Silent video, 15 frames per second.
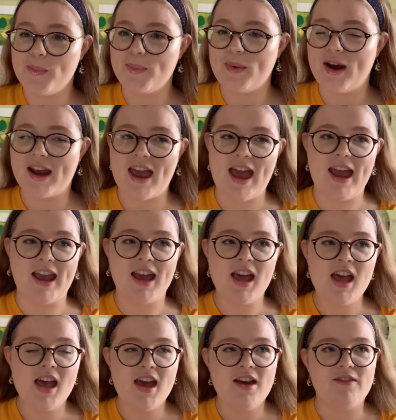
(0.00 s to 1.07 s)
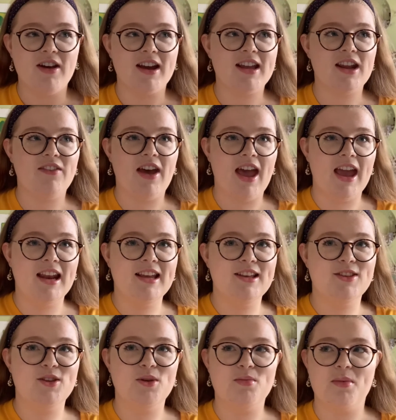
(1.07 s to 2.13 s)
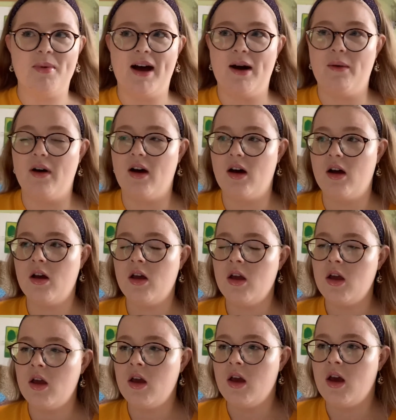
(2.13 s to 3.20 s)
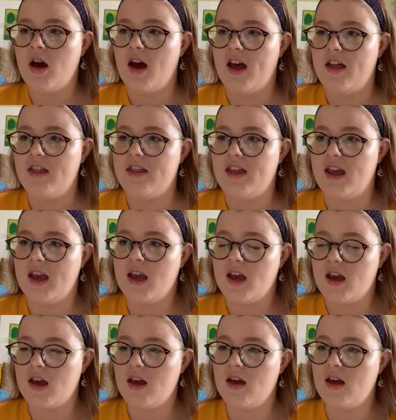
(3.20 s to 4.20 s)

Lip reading: Okay, if I could have any superpower, I think